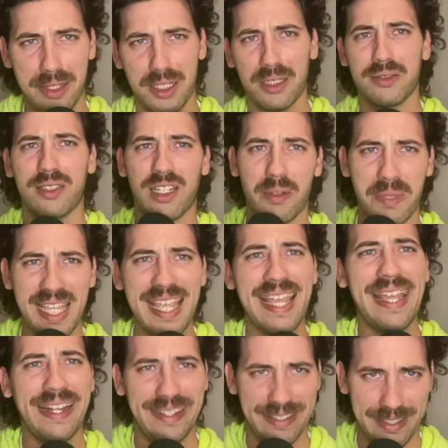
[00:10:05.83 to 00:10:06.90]
there's going to be
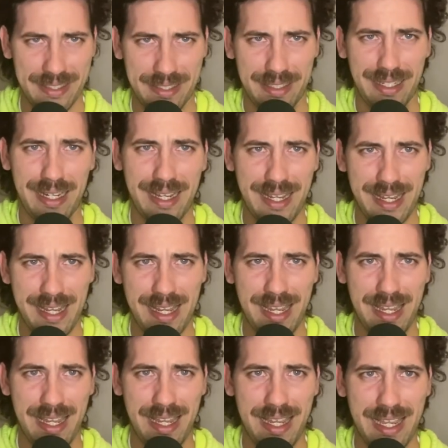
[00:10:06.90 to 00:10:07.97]
hitting.
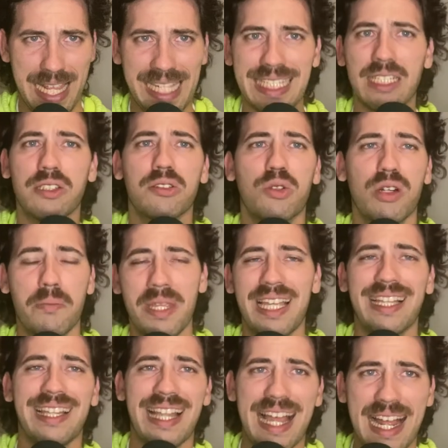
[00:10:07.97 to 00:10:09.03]
There's going to be
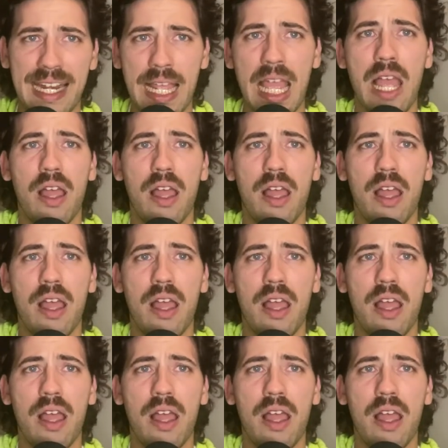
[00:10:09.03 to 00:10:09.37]
a lot